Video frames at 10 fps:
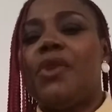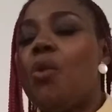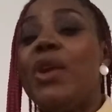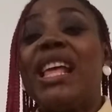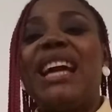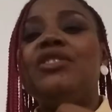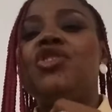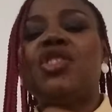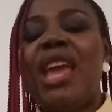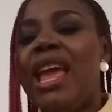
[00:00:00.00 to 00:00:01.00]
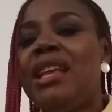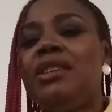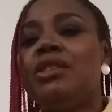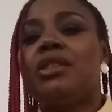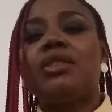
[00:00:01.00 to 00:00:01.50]
We can
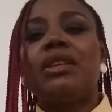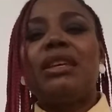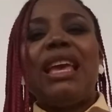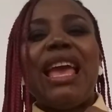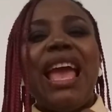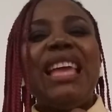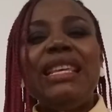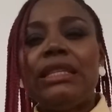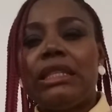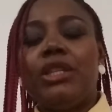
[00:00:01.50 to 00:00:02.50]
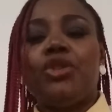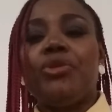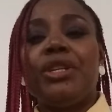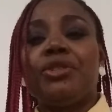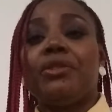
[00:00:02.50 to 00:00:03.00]
change any
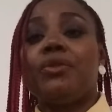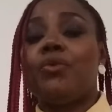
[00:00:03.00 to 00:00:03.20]
situation